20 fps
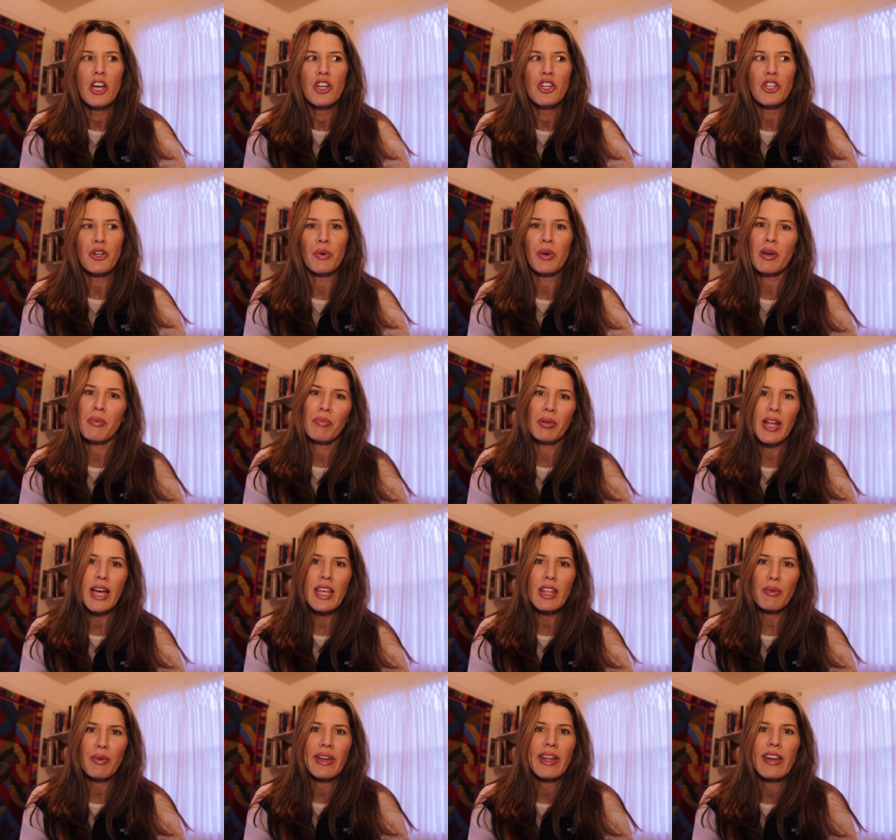she would
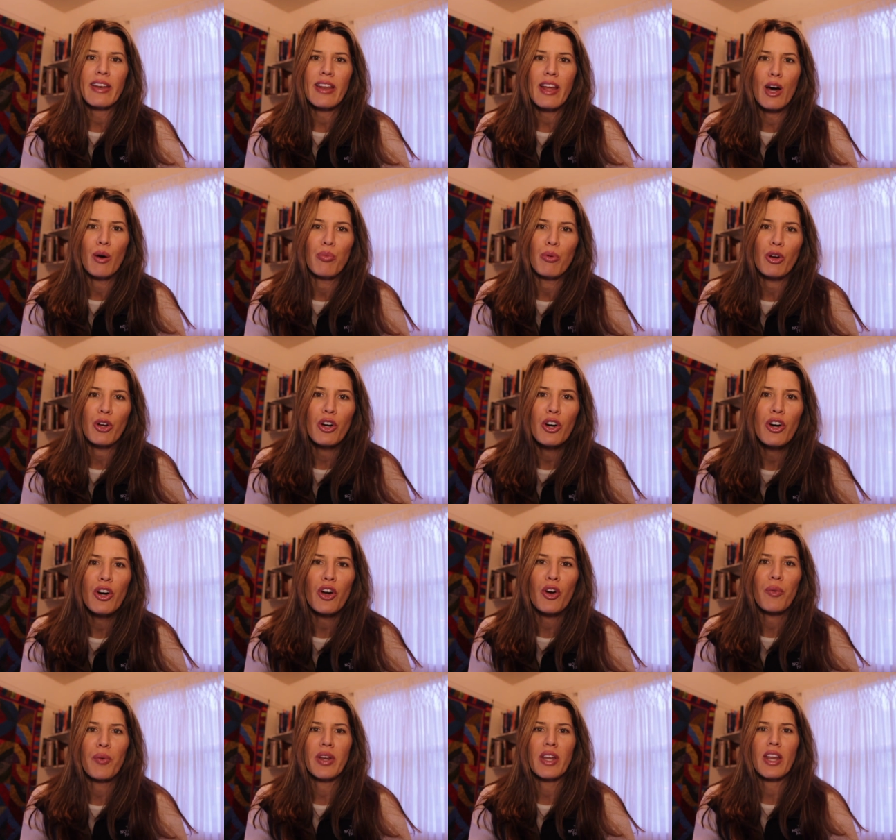complain that we didn't help her
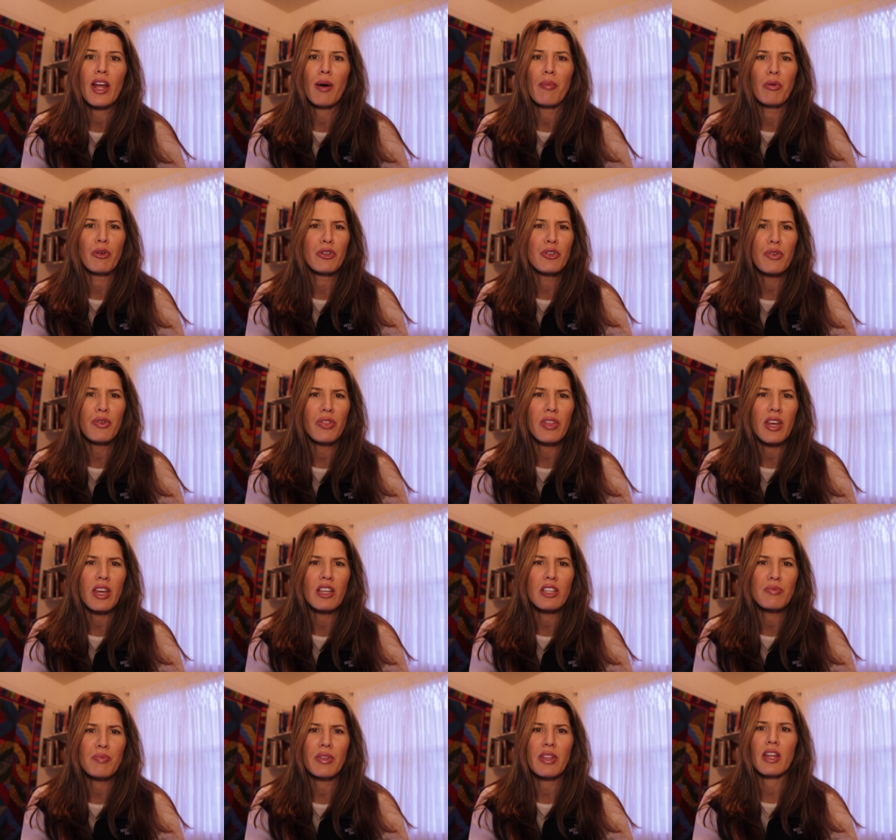cook or we didn't help her do
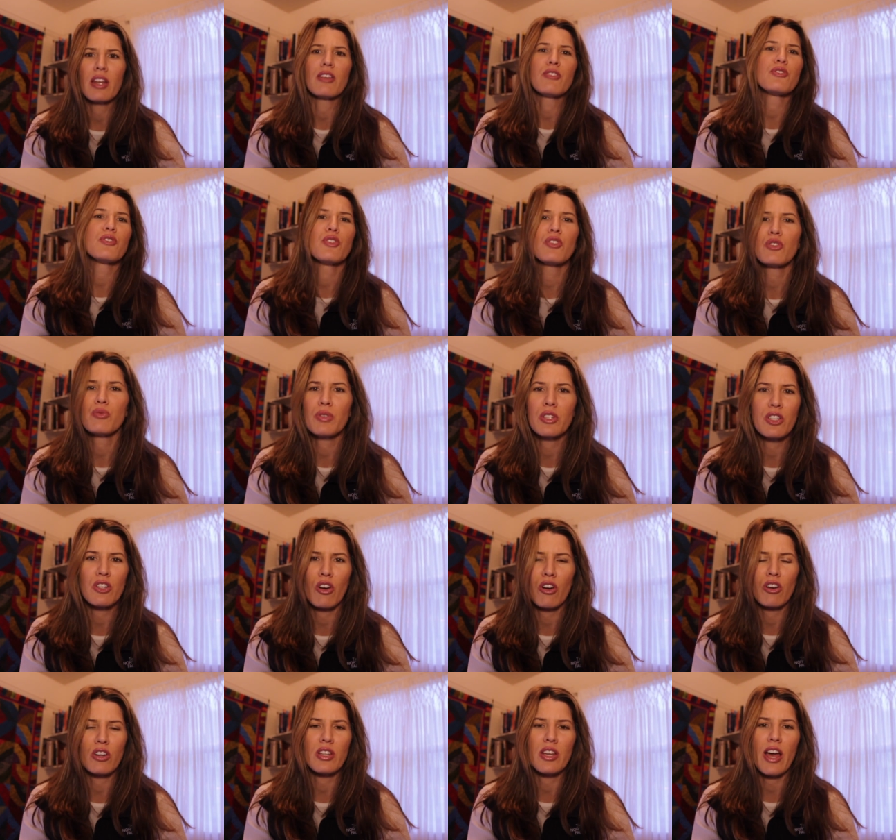things. But then as soon as we
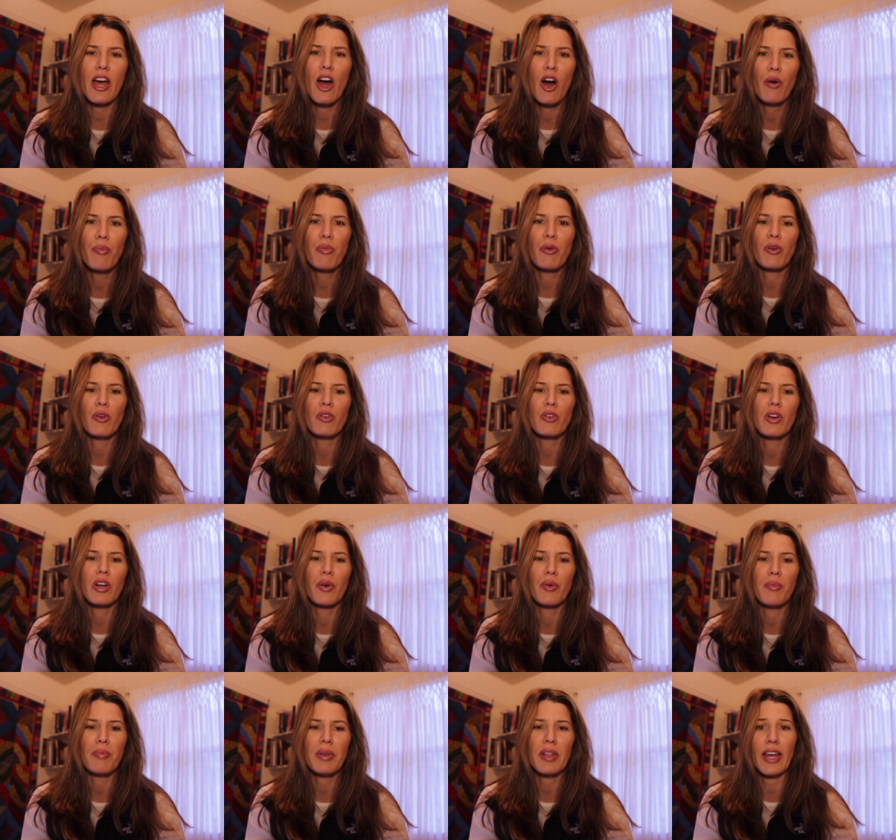started to help her,
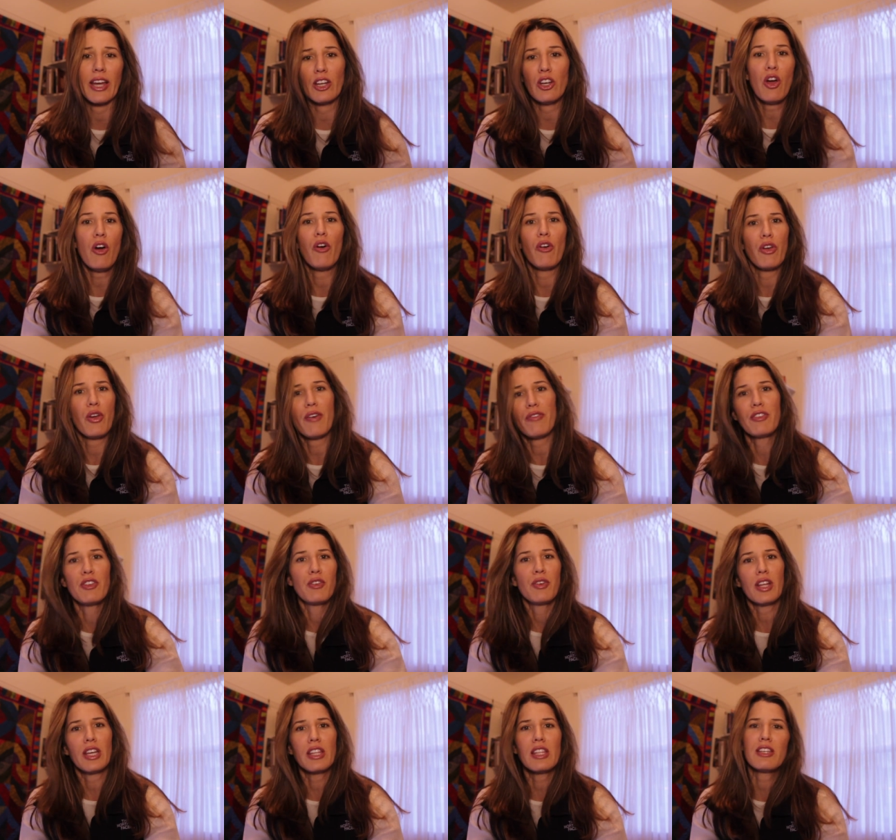it would be like, no, you have to
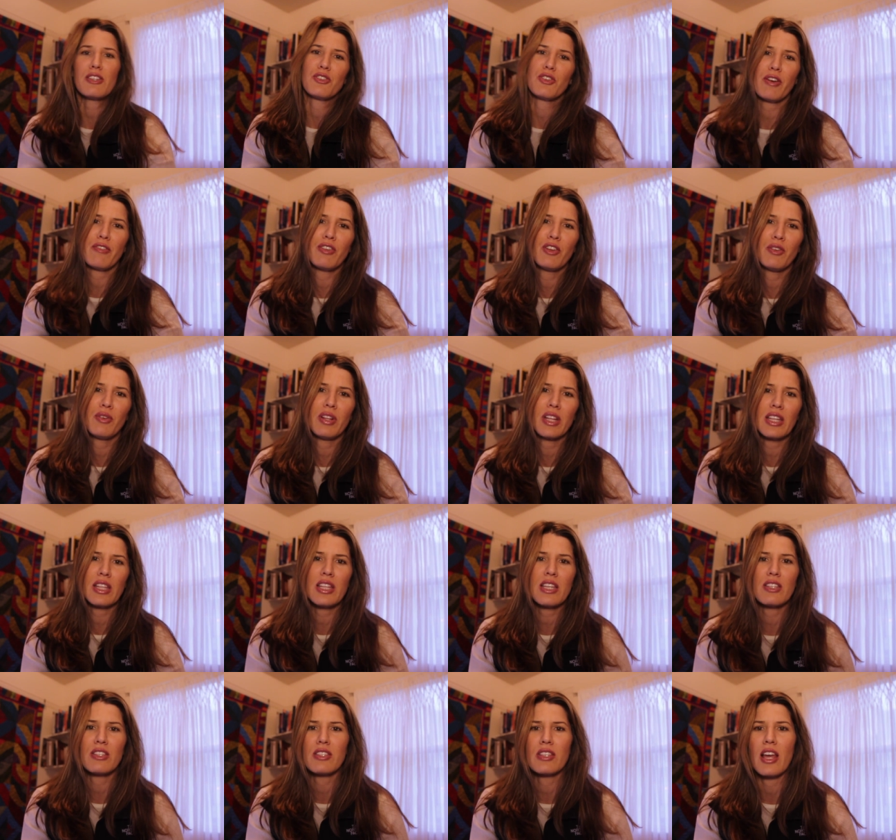do it like this. You have to do it like
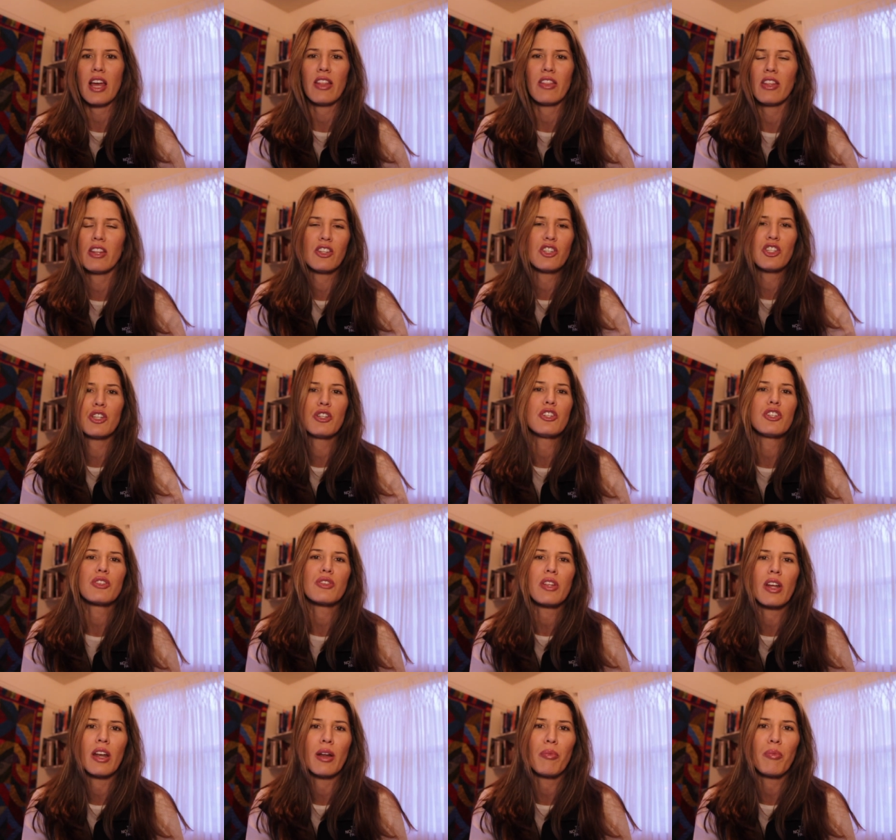this. And then she
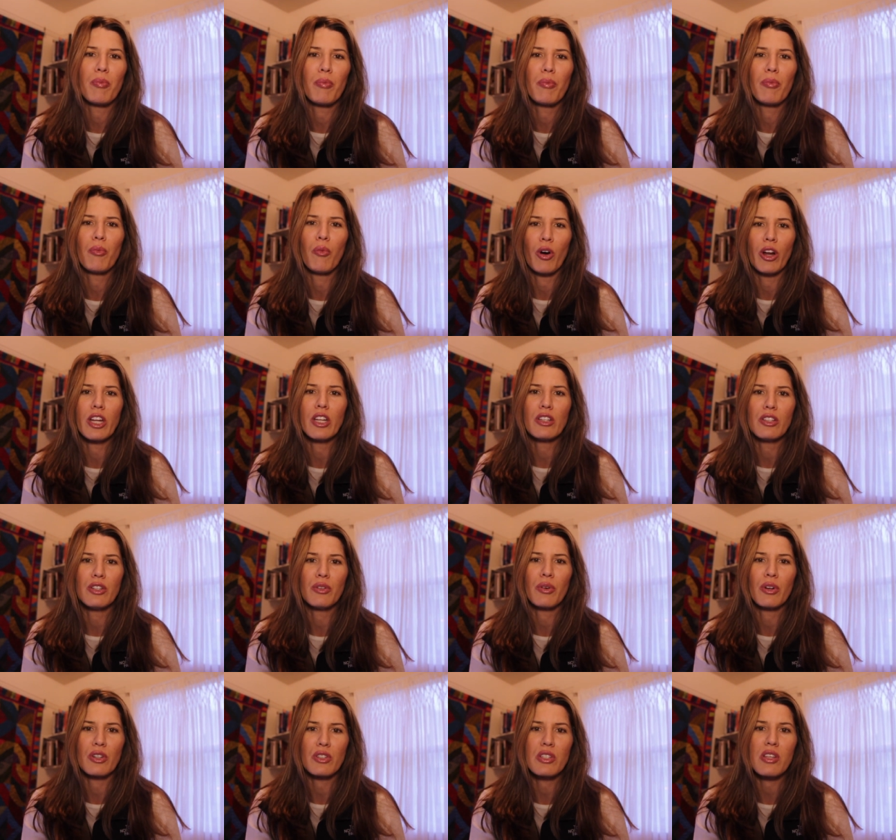just ended up wanting to
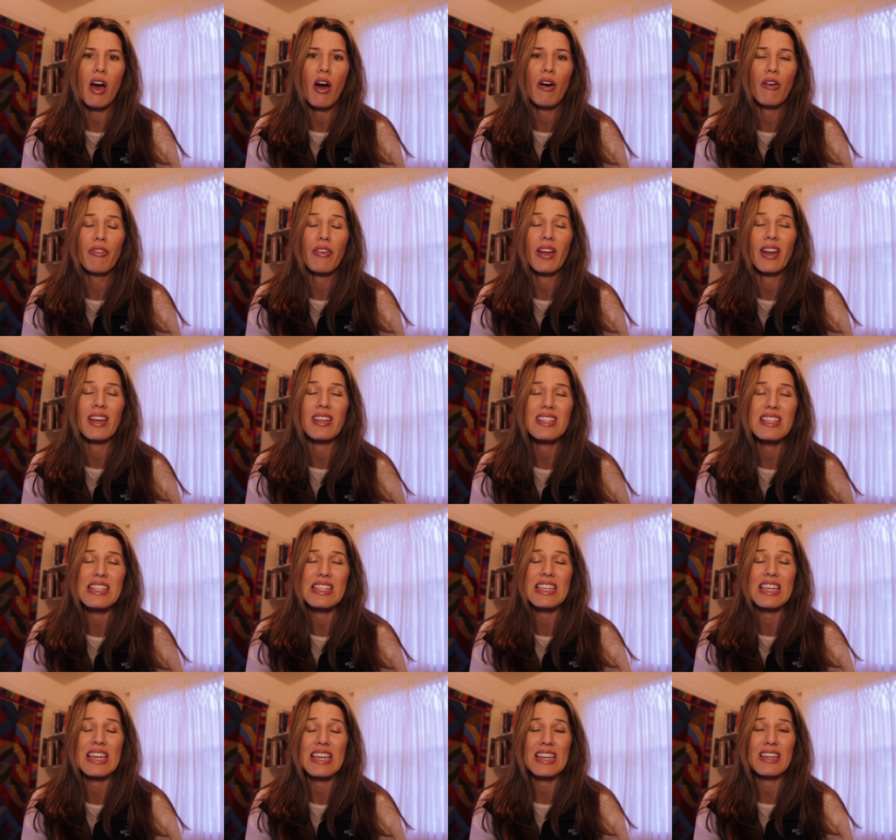do it herself. And I
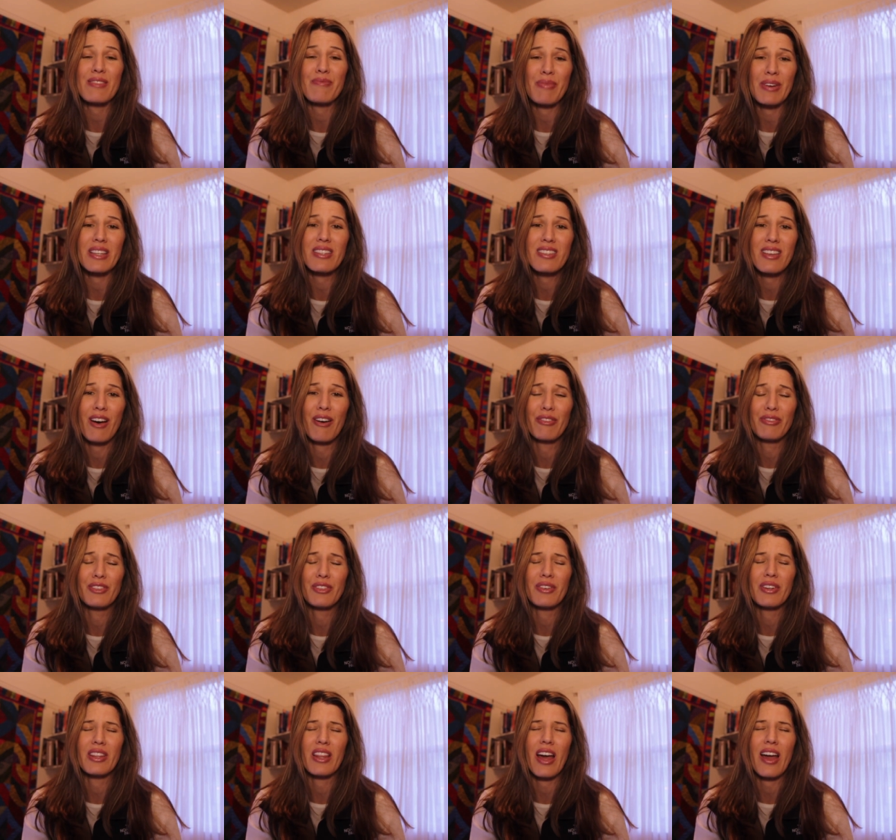see myself
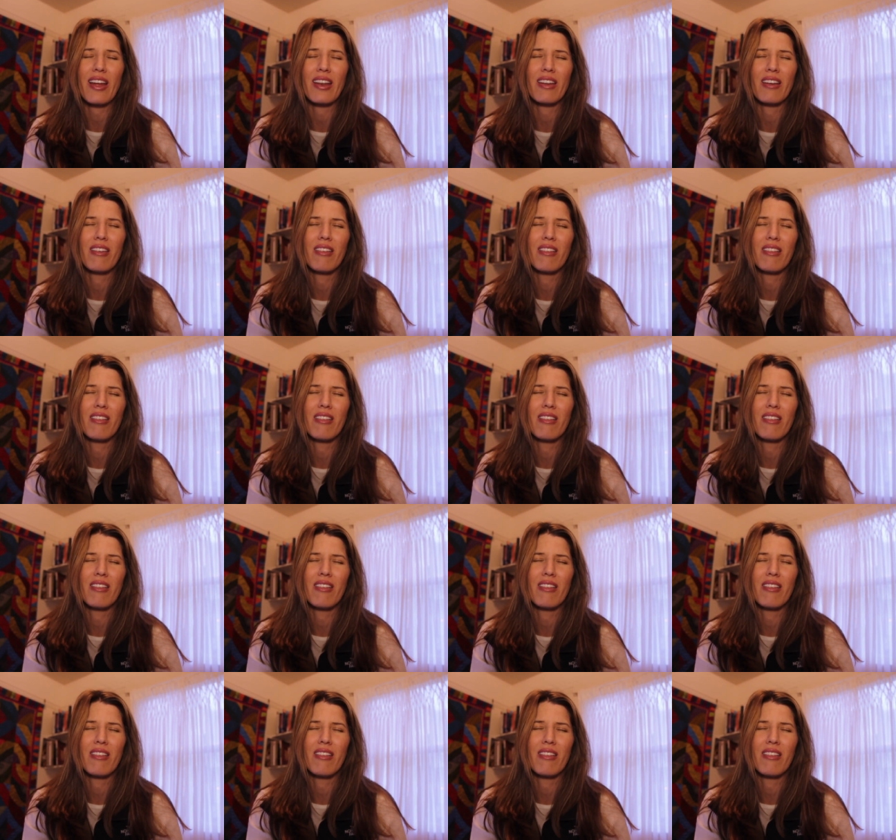doing that. And,